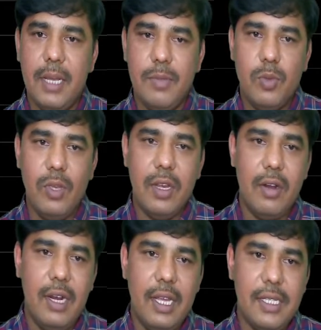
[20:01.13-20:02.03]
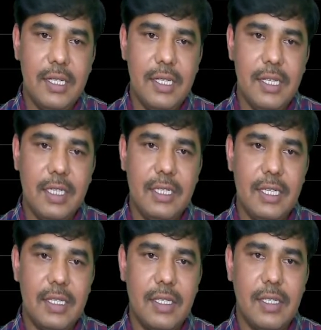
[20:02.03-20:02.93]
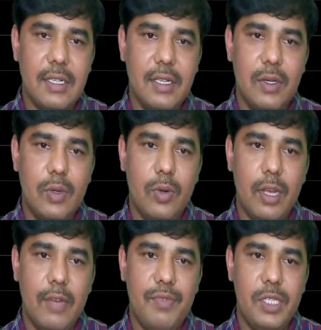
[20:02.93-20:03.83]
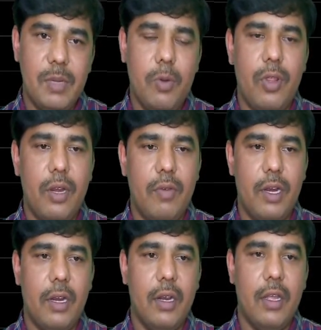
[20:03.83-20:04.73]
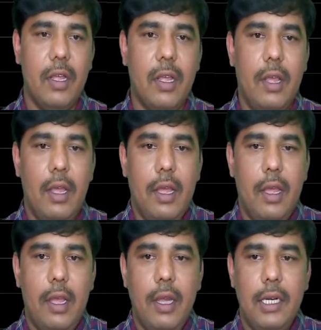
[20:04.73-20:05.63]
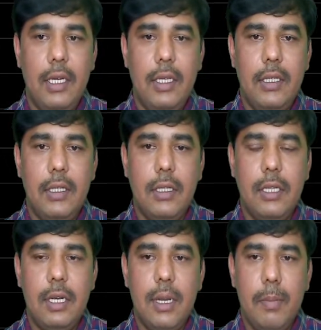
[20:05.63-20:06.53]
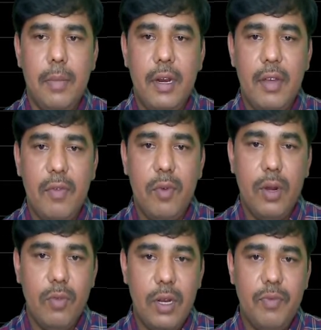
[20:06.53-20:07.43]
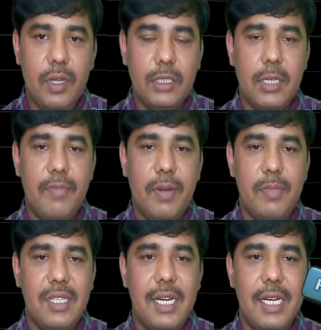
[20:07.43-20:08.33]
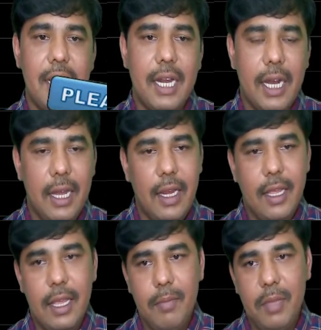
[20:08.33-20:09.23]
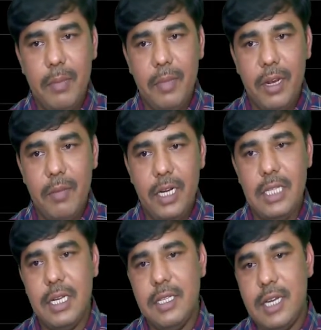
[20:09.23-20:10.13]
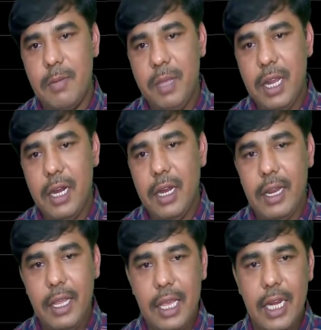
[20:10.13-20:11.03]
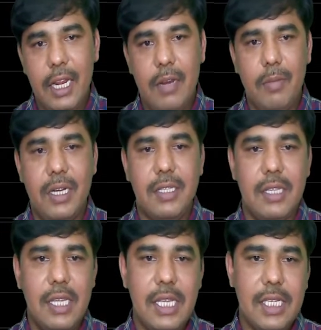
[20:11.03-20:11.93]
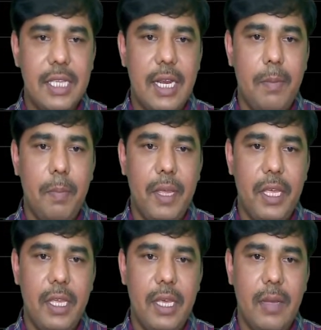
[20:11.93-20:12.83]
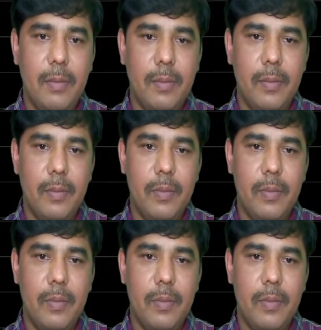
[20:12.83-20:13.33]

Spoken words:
we called as injections, don't confuse about that one. And the number of 1-1 function from set A containing m elements and set B containing n elements is npm.